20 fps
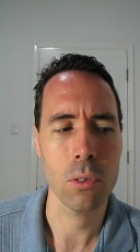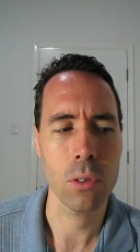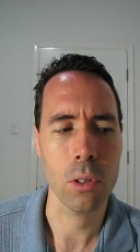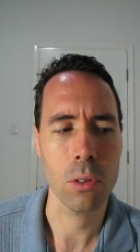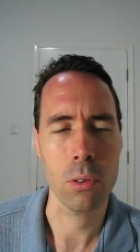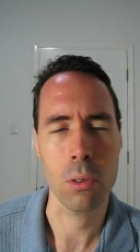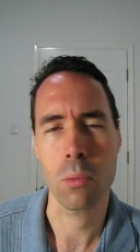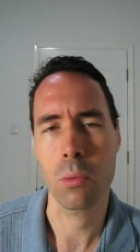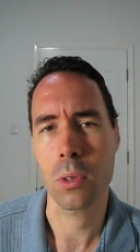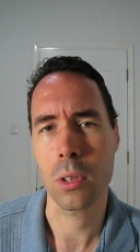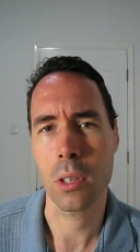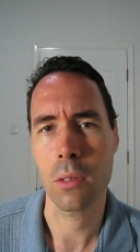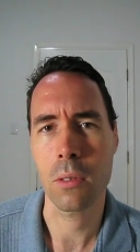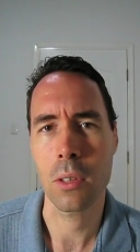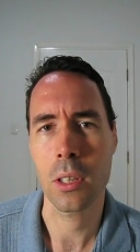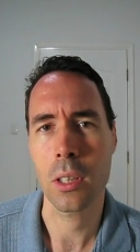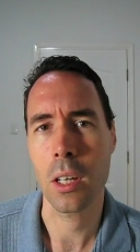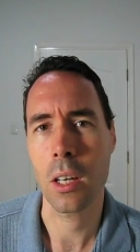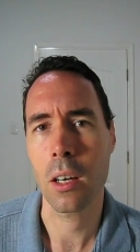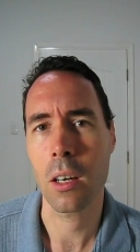the only one
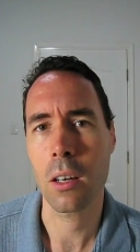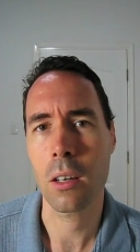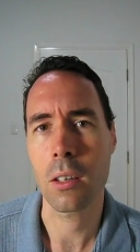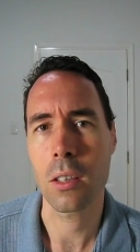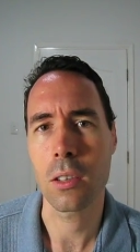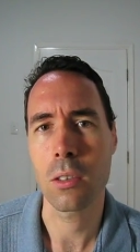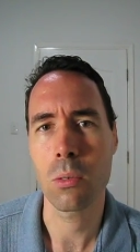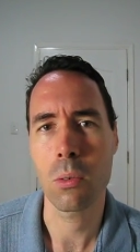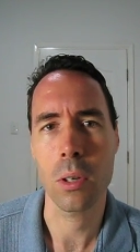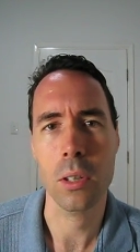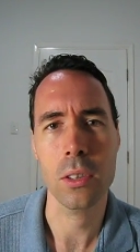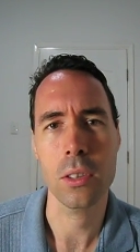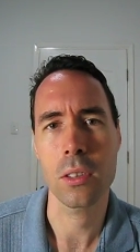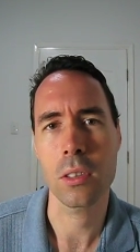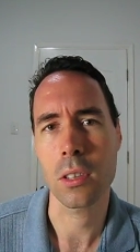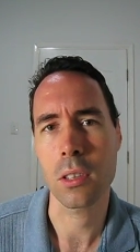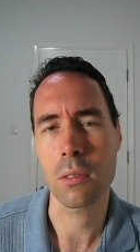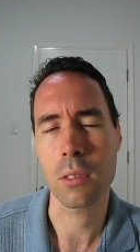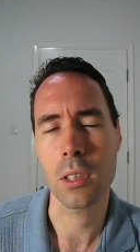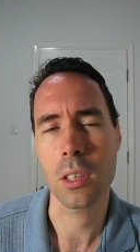living there and who else
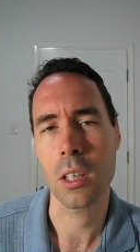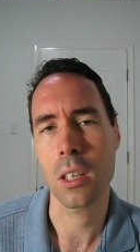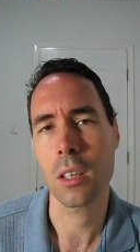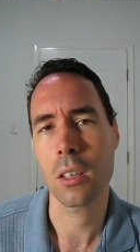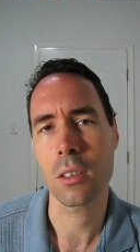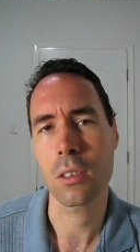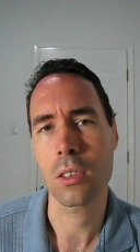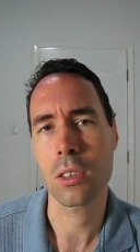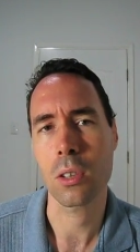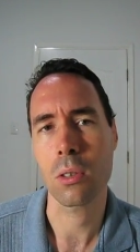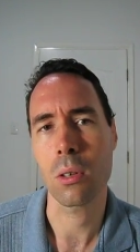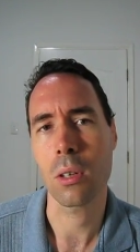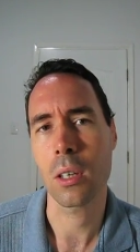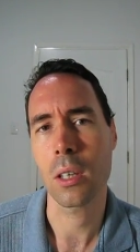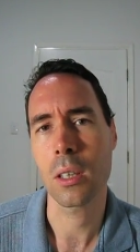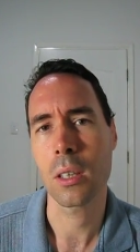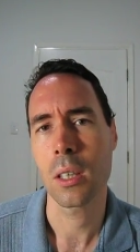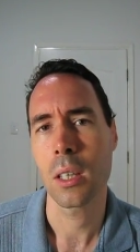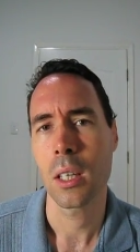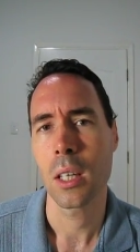is living there and so
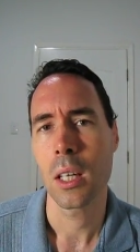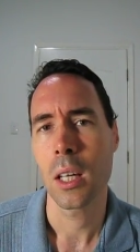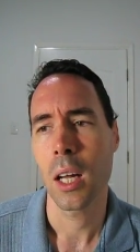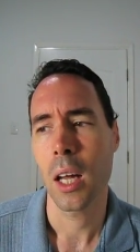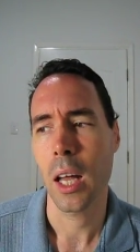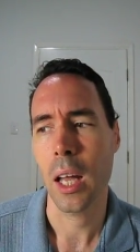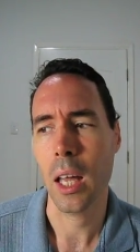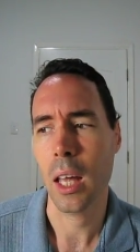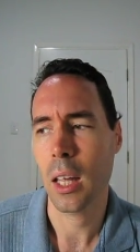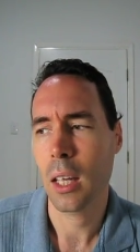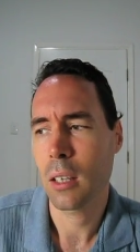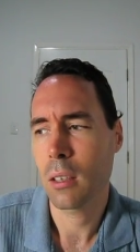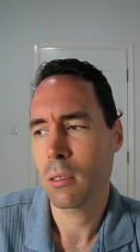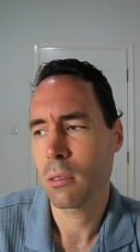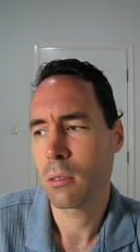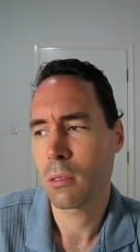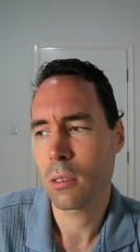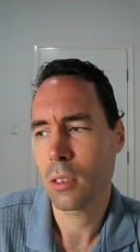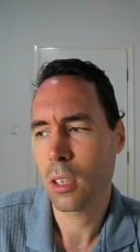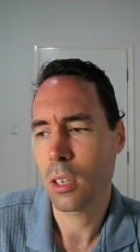on.
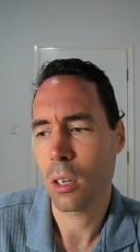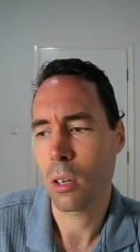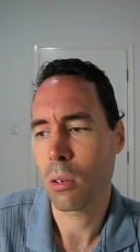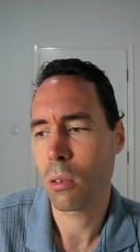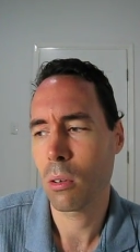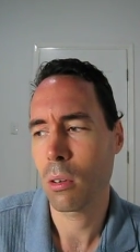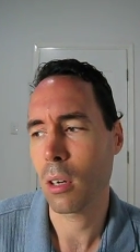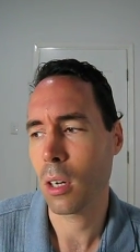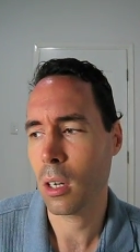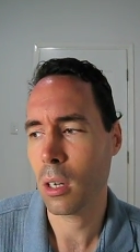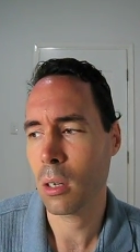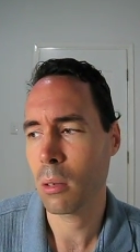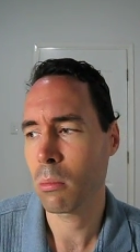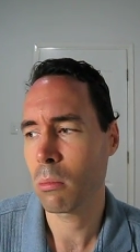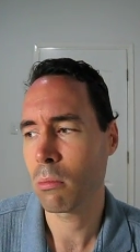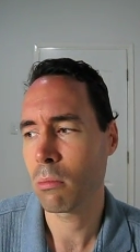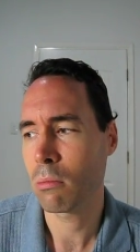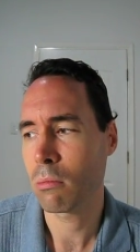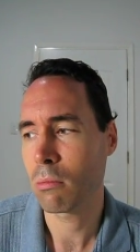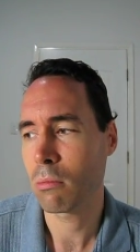And, you
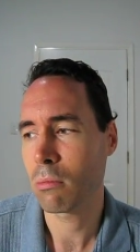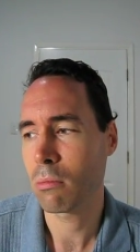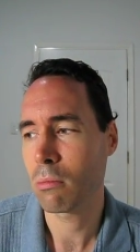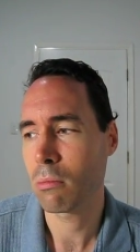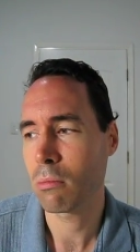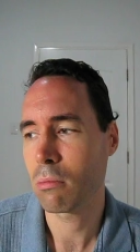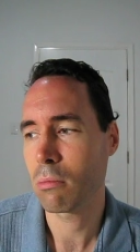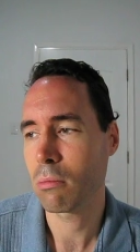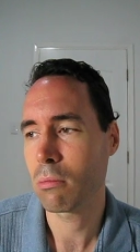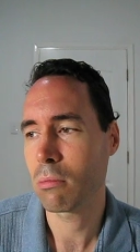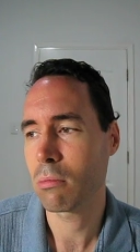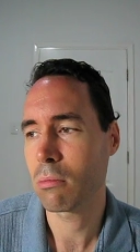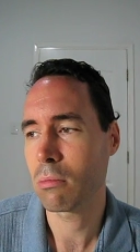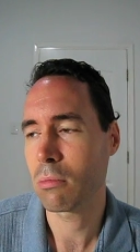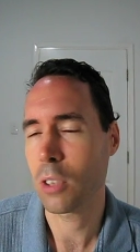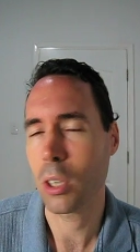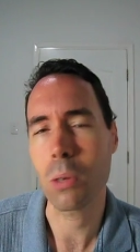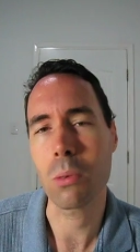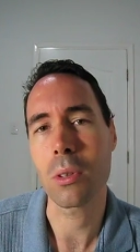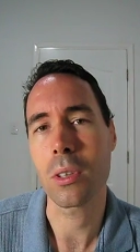know,
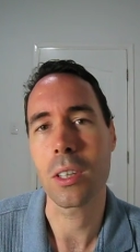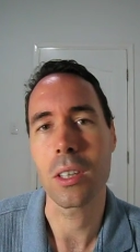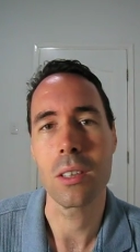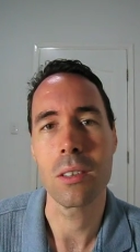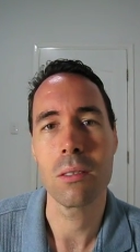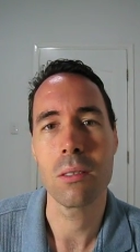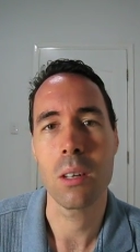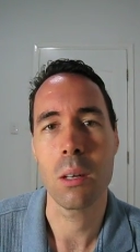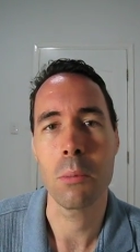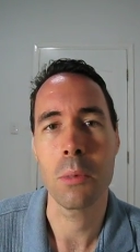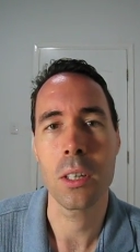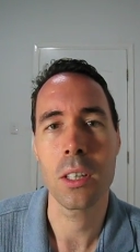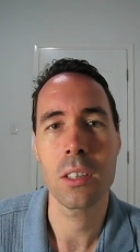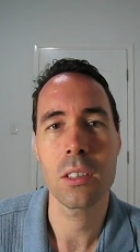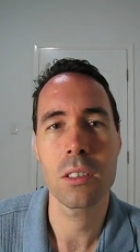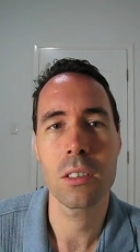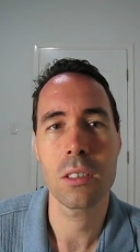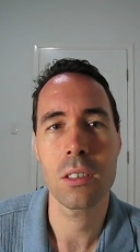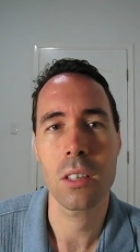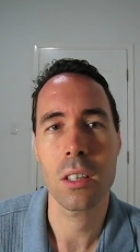deal with it. I mean,
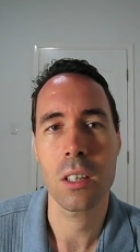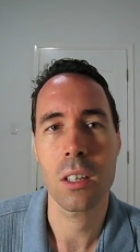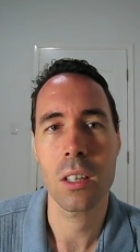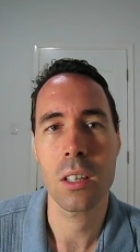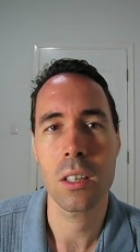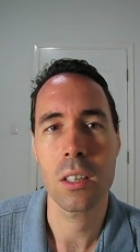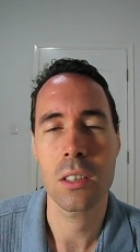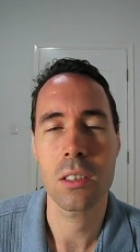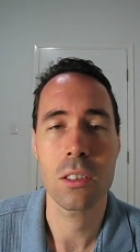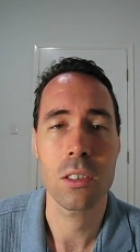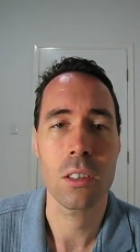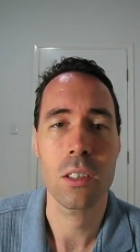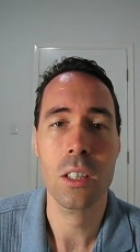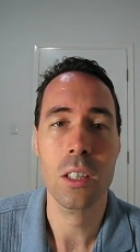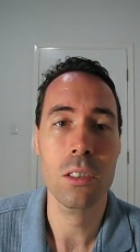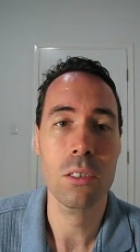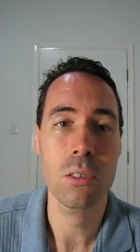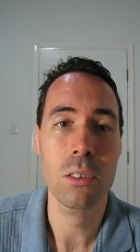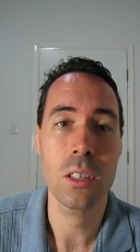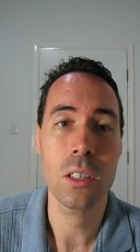it's their
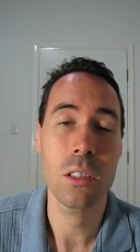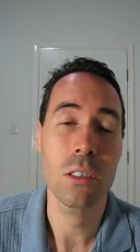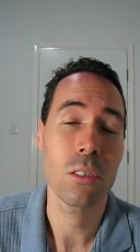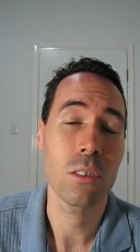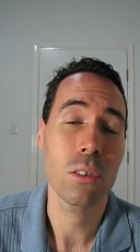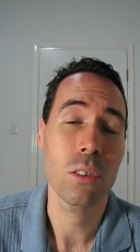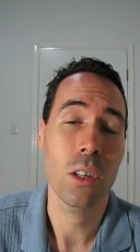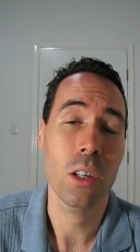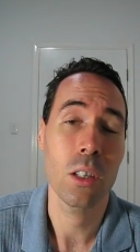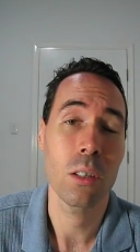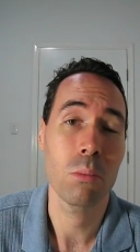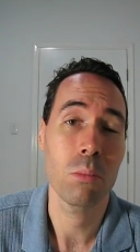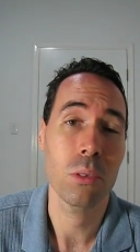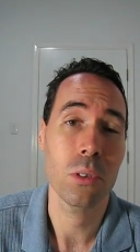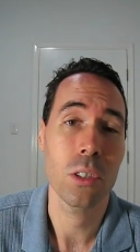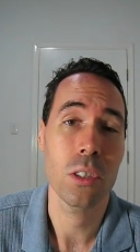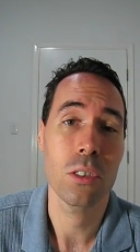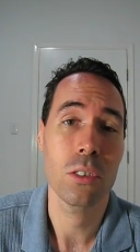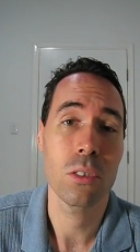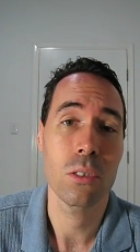country, they're trying to
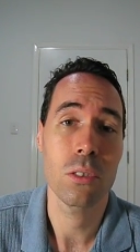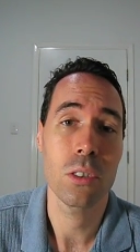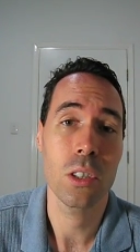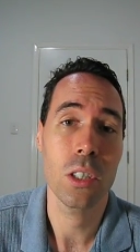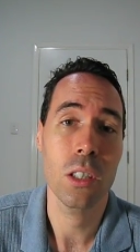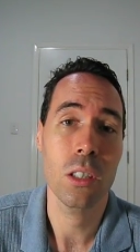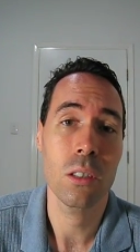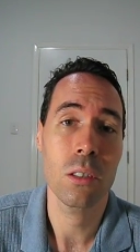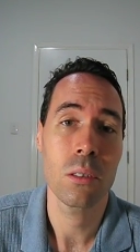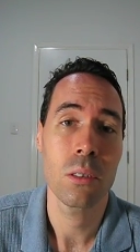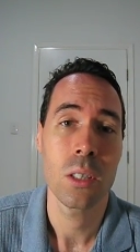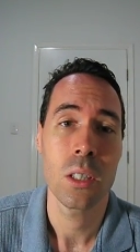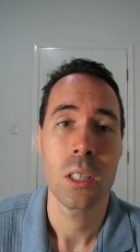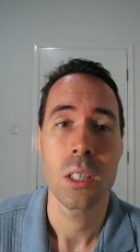police who's here.